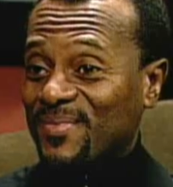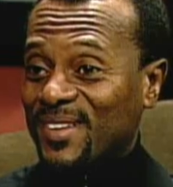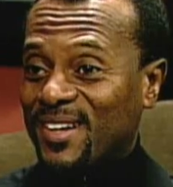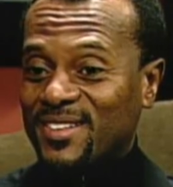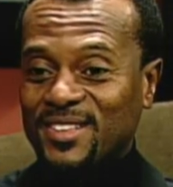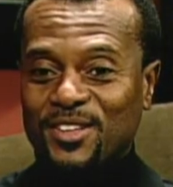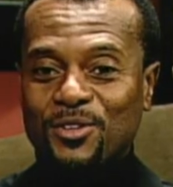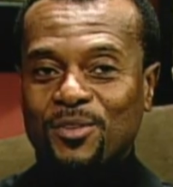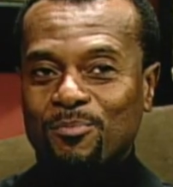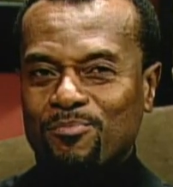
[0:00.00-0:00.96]
Because
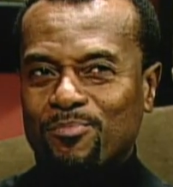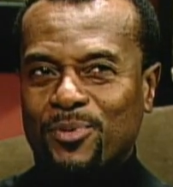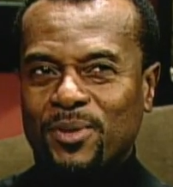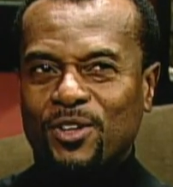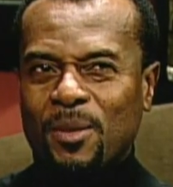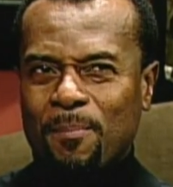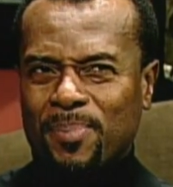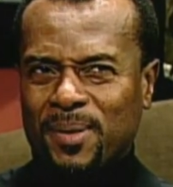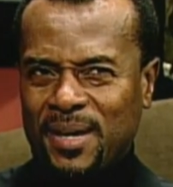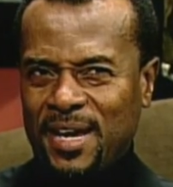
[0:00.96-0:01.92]
you can
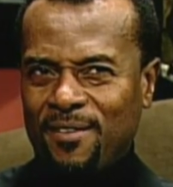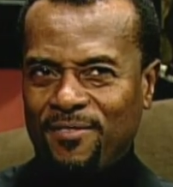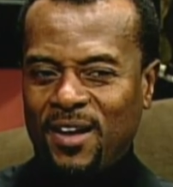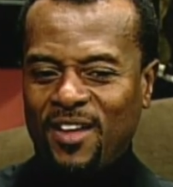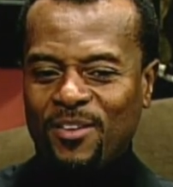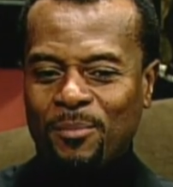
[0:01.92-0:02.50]
play a father,